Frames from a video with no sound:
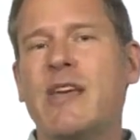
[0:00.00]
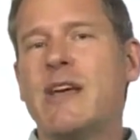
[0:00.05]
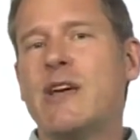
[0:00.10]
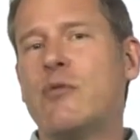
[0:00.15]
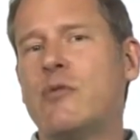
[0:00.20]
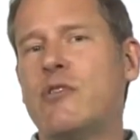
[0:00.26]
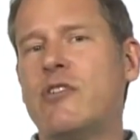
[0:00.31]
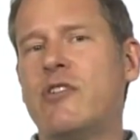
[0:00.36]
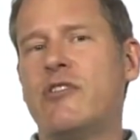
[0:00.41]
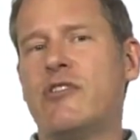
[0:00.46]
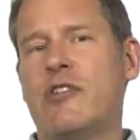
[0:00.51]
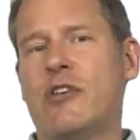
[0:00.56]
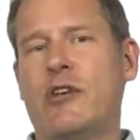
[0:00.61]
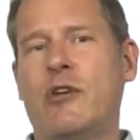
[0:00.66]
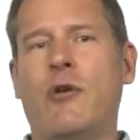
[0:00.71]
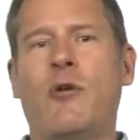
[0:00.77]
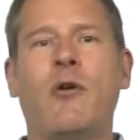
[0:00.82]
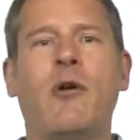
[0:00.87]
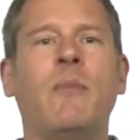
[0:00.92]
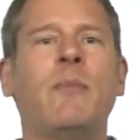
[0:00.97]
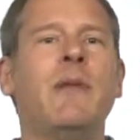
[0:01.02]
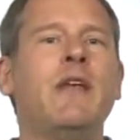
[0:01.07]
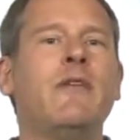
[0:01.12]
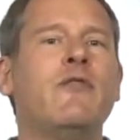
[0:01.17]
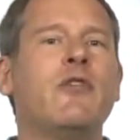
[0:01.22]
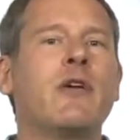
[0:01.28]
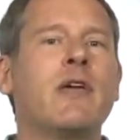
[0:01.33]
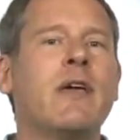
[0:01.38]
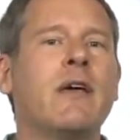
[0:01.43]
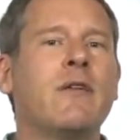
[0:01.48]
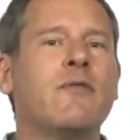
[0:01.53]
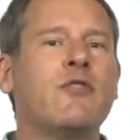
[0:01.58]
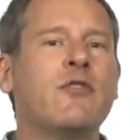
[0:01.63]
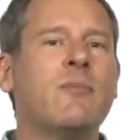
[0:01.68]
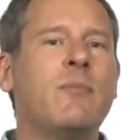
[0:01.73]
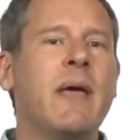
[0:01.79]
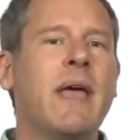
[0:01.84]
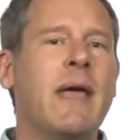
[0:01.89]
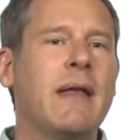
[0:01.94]
the Inquisition or a medieval king of
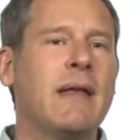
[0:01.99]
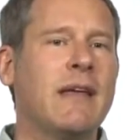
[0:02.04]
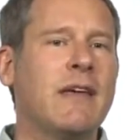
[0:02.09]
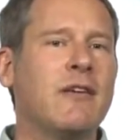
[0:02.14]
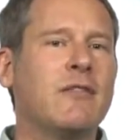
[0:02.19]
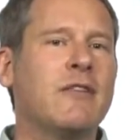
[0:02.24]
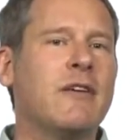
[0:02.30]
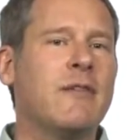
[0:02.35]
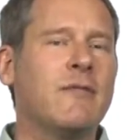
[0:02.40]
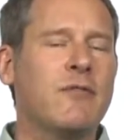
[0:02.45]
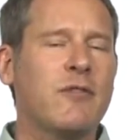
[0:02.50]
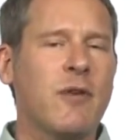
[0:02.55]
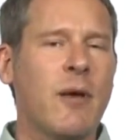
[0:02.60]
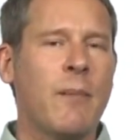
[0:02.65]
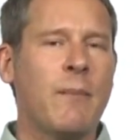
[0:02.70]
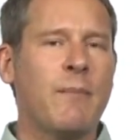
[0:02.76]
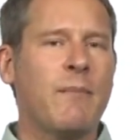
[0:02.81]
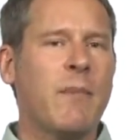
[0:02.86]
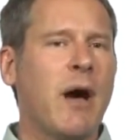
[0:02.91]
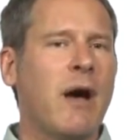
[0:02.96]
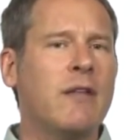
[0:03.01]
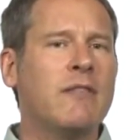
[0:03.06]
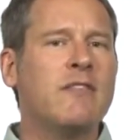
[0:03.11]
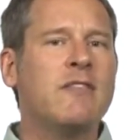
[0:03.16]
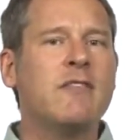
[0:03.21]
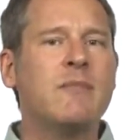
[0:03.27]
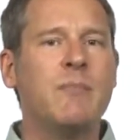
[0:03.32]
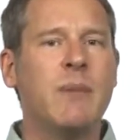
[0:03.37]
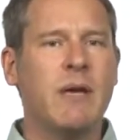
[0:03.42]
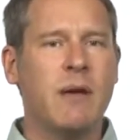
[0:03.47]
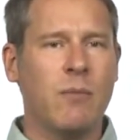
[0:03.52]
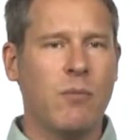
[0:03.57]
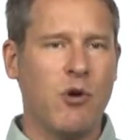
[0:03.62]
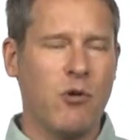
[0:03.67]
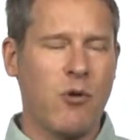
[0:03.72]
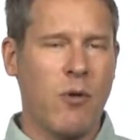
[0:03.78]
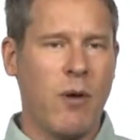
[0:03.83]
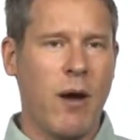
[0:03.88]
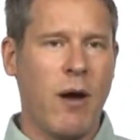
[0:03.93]
Spain guilty of some
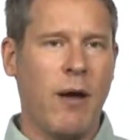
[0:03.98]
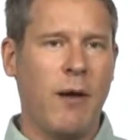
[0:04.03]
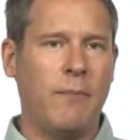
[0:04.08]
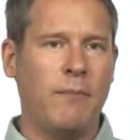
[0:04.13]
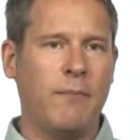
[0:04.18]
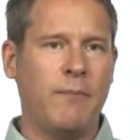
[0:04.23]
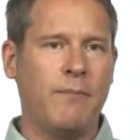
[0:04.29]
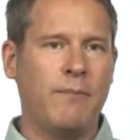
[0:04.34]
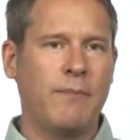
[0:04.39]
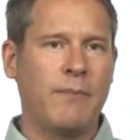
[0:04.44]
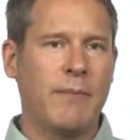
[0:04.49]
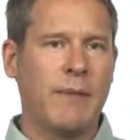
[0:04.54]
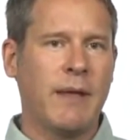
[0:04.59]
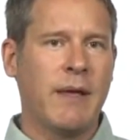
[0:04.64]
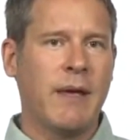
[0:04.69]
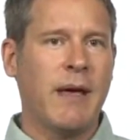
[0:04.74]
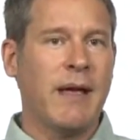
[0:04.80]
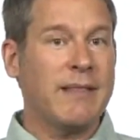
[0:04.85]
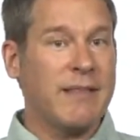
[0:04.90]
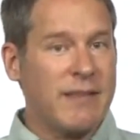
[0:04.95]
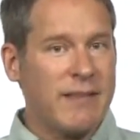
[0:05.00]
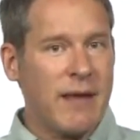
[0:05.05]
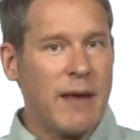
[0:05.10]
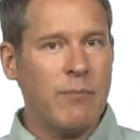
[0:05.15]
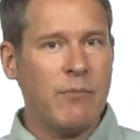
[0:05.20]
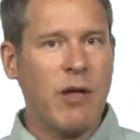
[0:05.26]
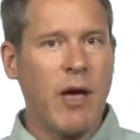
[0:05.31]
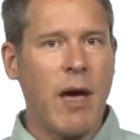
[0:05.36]
unspeakable crime. At the same